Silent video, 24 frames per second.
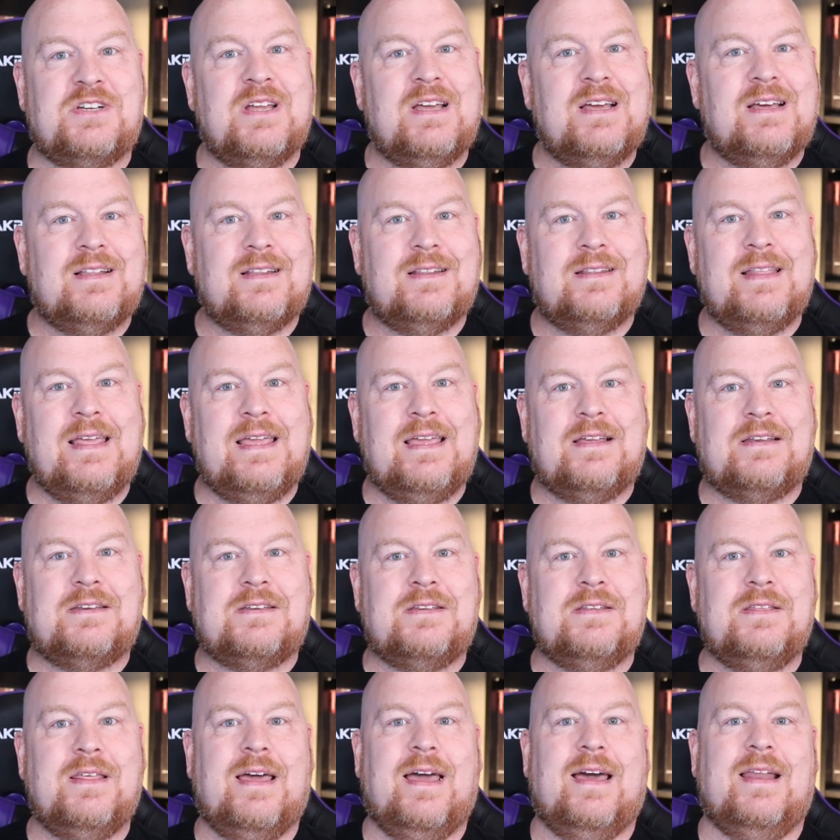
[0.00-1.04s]
Link to
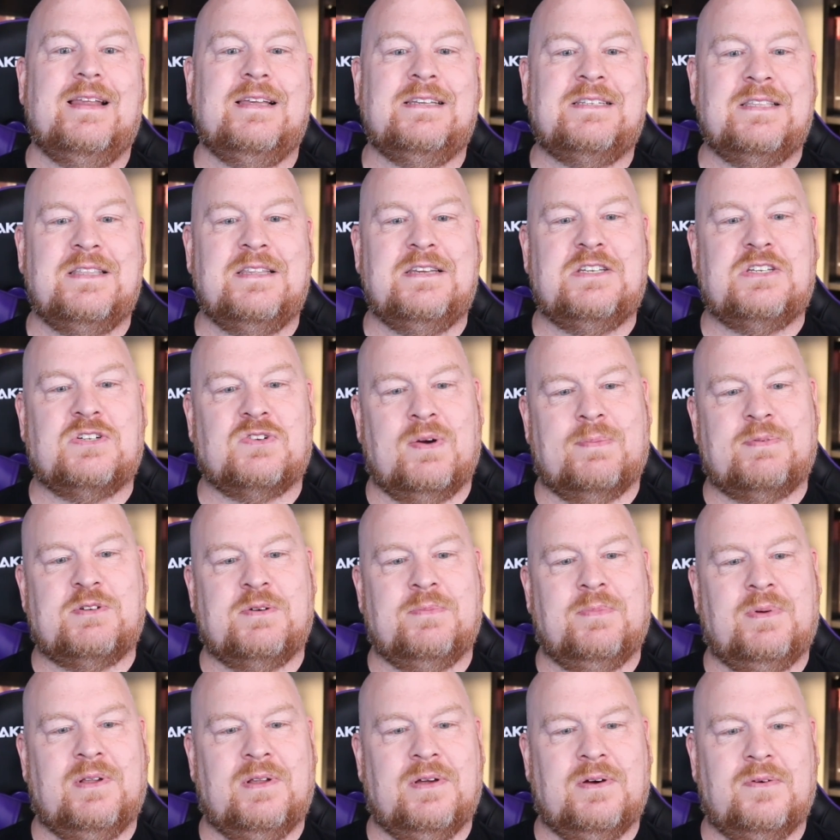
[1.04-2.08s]
that is in the description
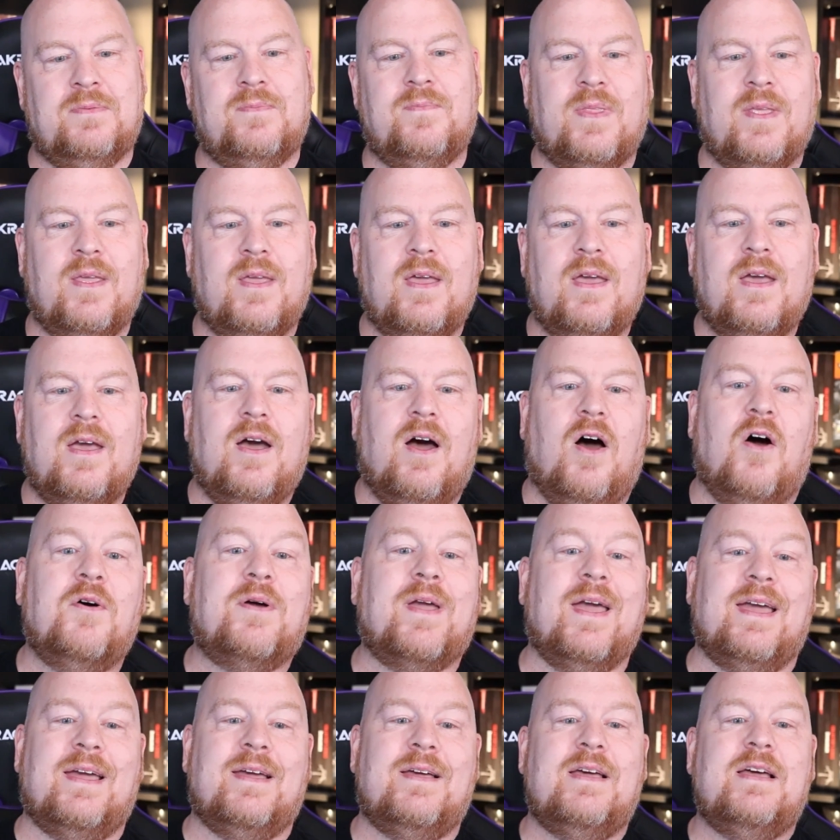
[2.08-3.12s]
below.
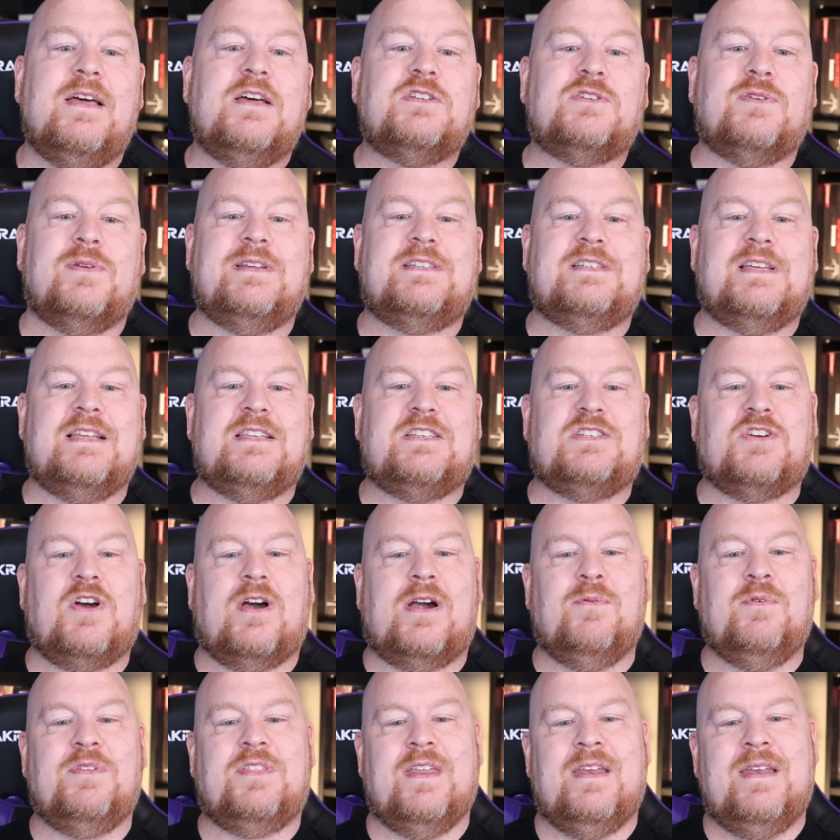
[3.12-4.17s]
Okay, so let's get
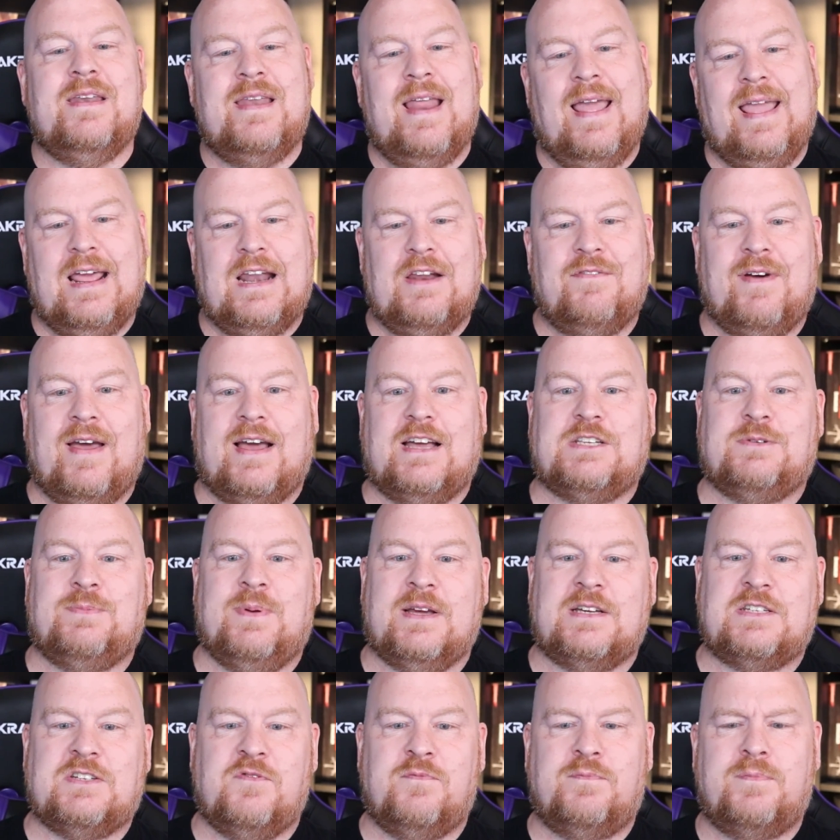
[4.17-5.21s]
started with the negative
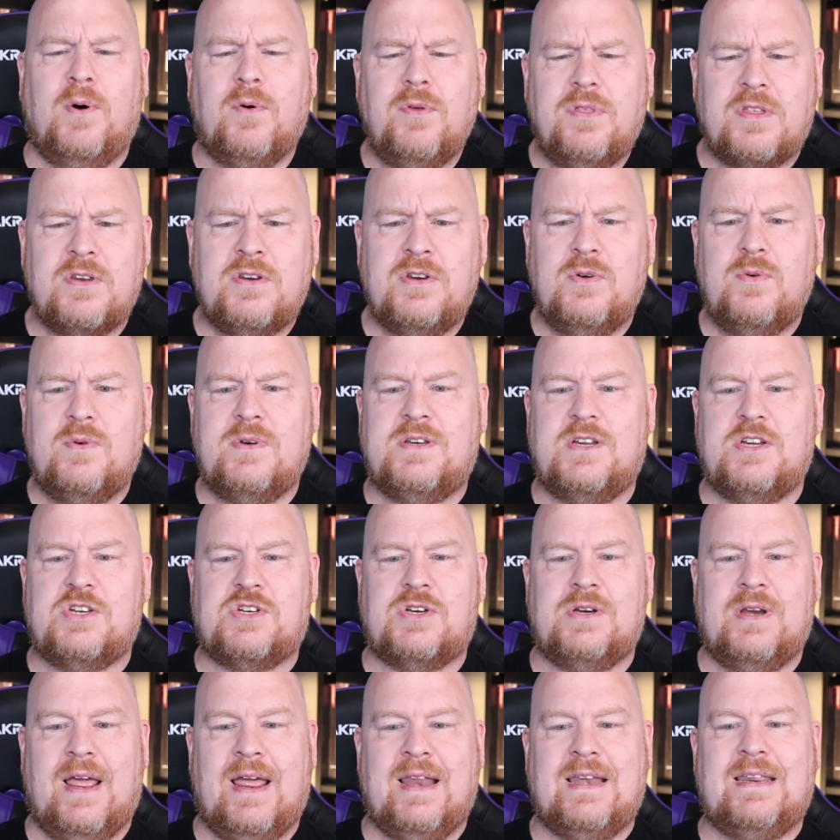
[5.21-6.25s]
aspects of both the new
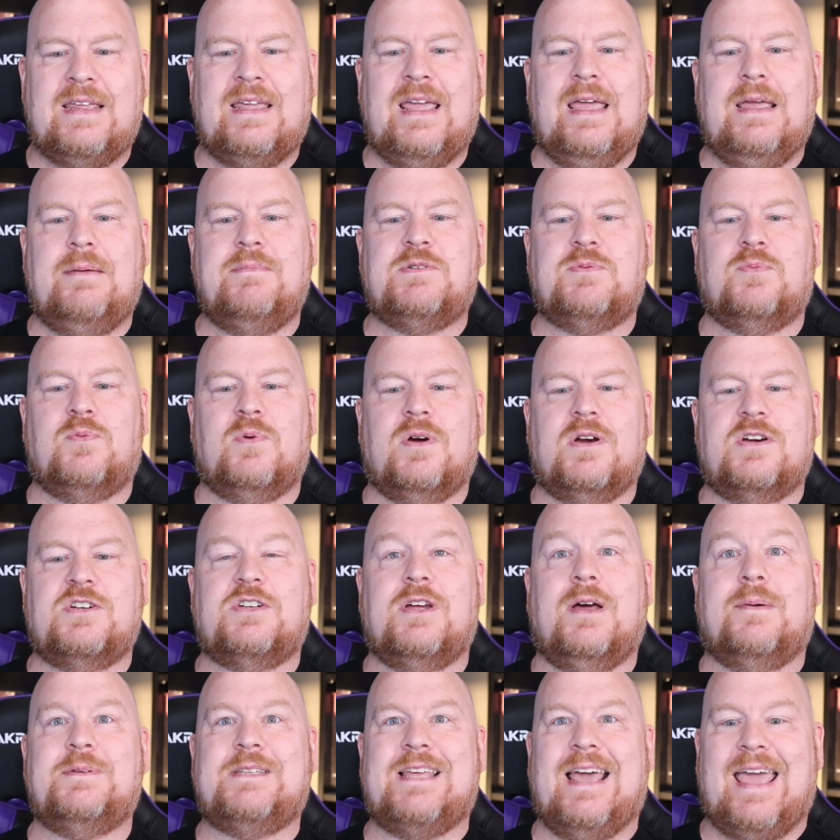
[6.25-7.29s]
edition and Games
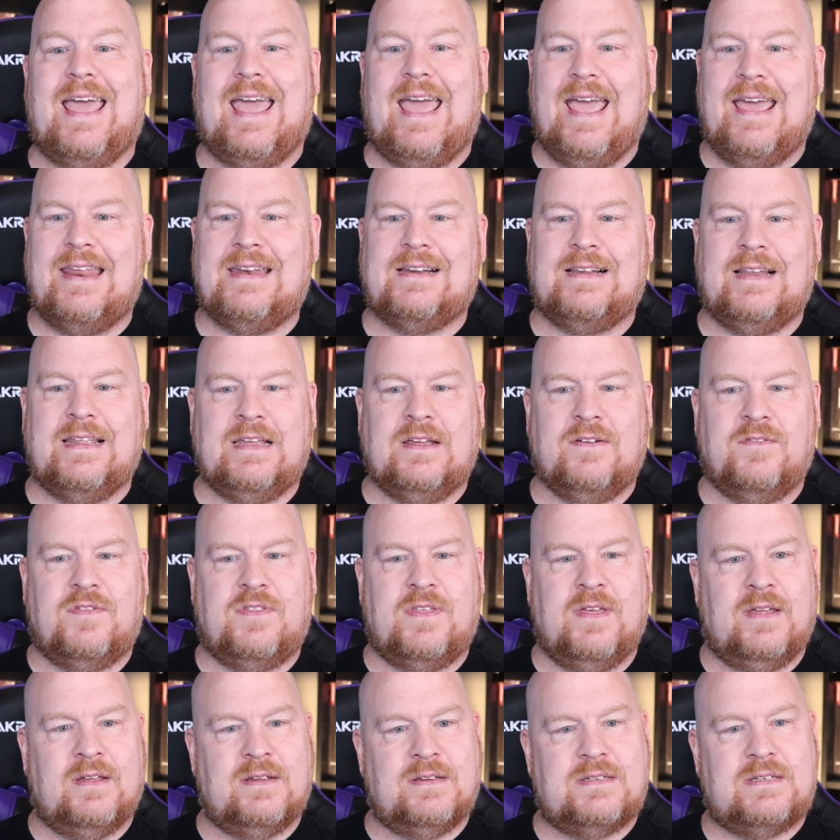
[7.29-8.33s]
Workshop's handling of
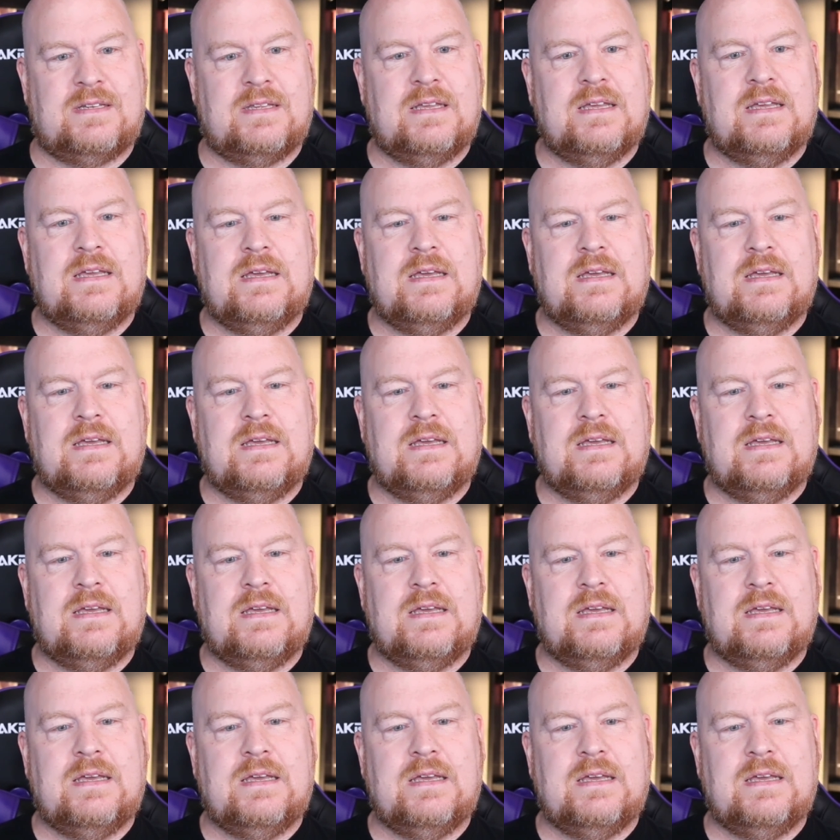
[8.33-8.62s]
things.